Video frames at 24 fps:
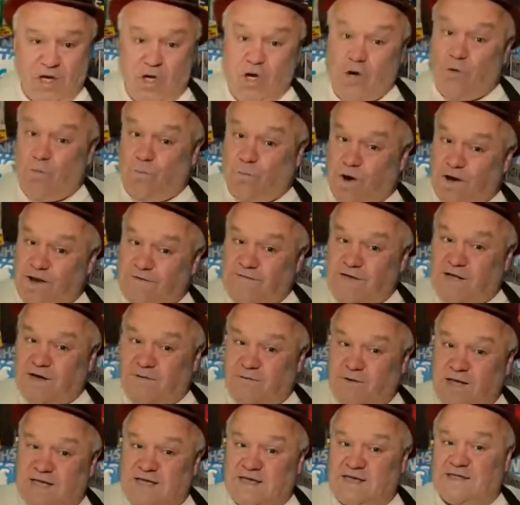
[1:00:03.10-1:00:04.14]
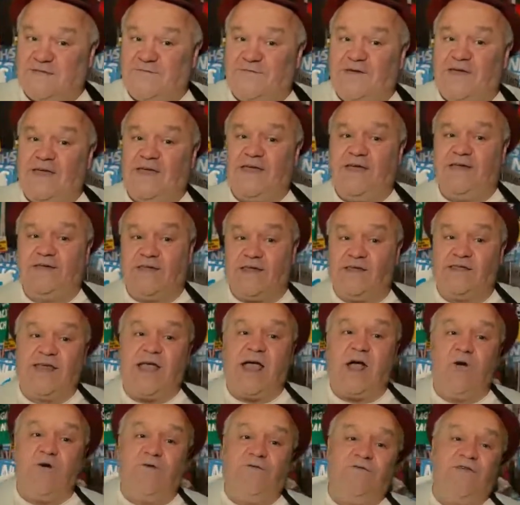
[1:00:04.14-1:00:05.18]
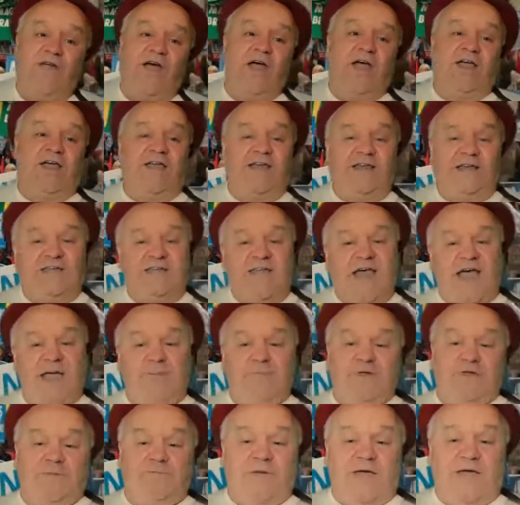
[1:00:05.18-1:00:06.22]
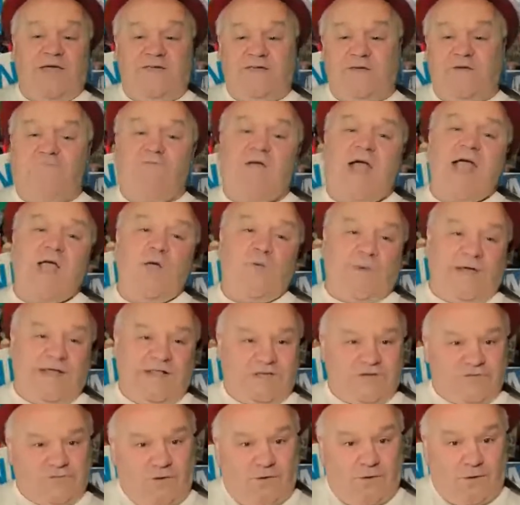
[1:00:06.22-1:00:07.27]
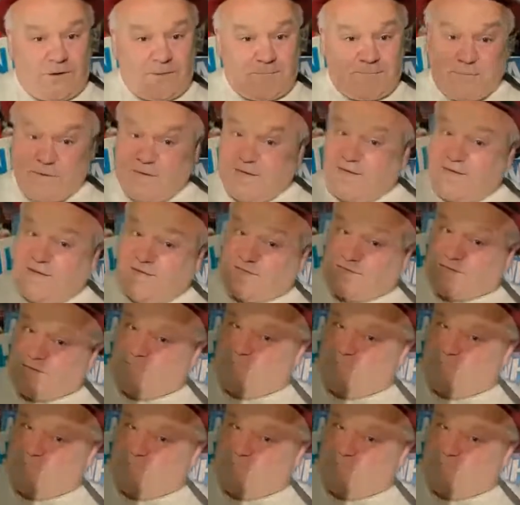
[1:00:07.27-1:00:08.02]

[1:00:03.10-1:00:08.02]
one of our greatest fears is out of darkest cyberspace a right-wing troll appears,